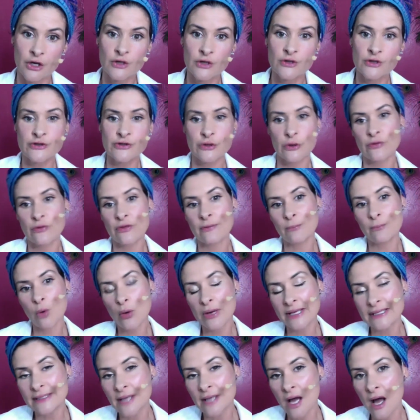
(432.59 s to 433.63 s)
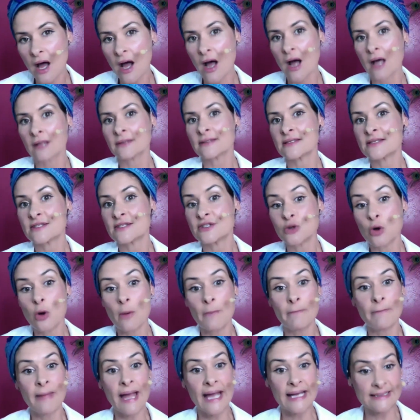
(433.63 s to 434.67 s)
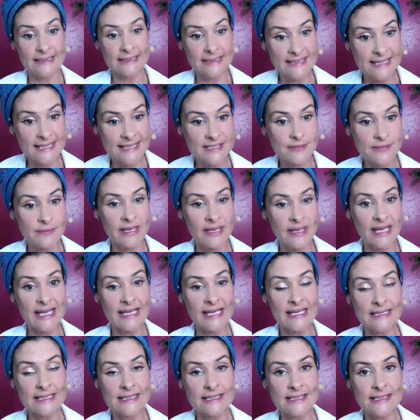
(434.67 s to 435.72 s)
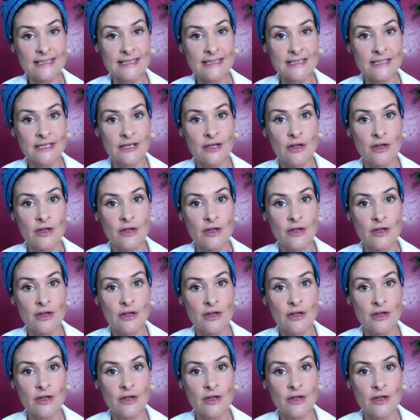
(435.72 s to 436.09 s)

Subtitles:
So the more enhanced your magnetism is,